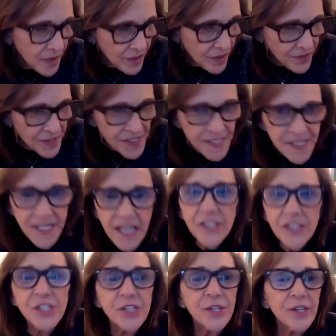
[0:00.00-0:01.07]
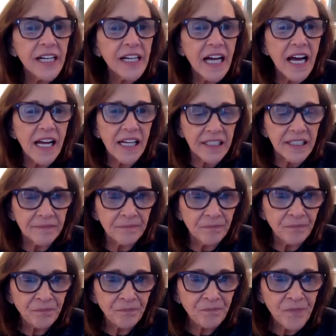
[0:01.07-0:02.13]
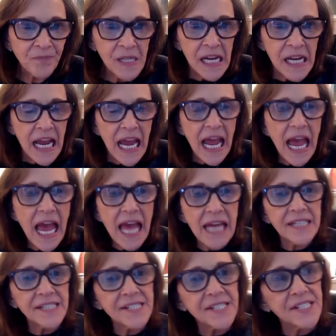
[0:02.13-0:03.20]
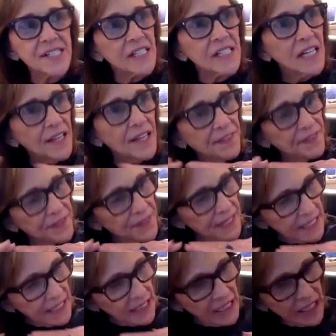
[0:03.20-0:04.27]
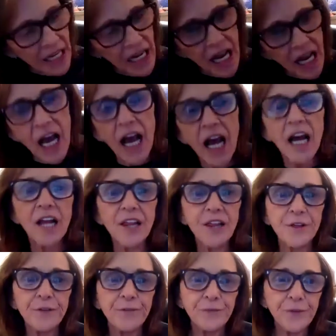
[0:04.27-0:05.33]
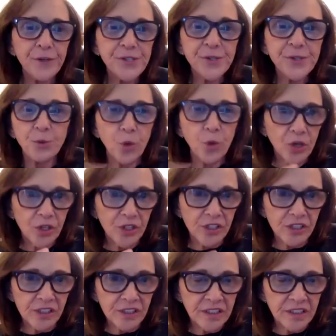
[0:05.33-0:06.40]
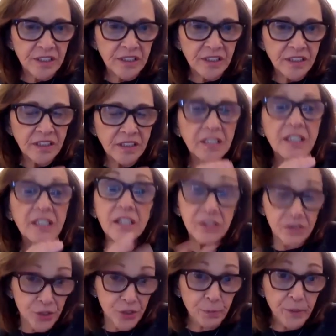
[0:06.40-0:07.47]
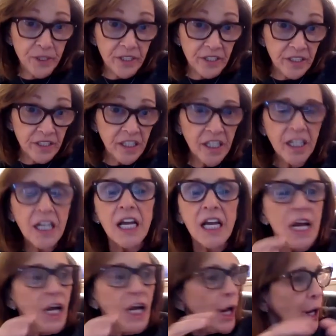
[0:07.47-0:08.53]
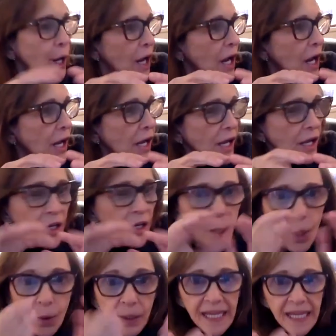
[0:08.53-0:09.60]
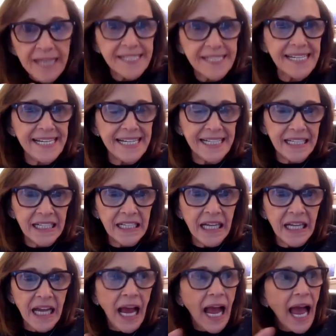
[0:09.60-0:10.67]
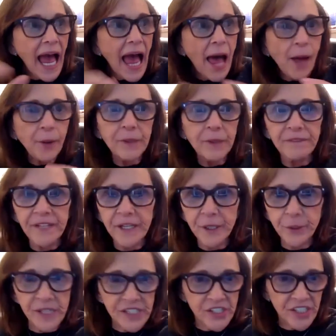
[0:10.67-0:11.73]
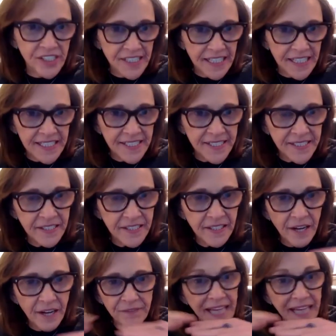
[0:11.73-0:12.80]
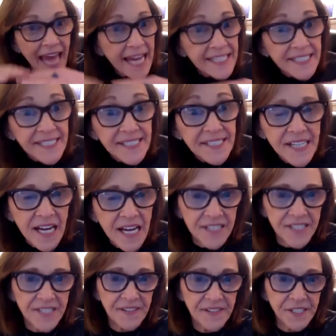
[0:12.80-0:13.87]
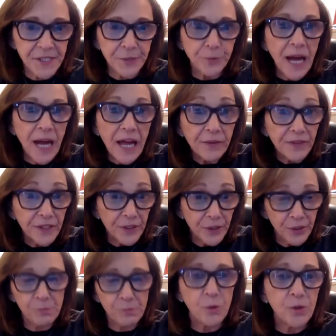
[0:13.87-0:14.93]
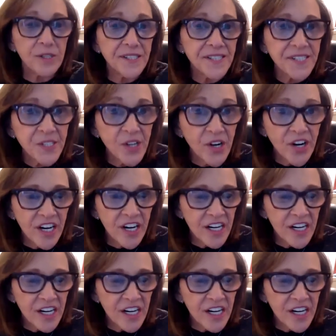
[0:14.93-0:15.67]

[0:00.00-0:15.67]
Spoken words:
the sun turning on and the first world, Jupiter, coalescing out of the accretion disk of gas and dust that surround the newborn star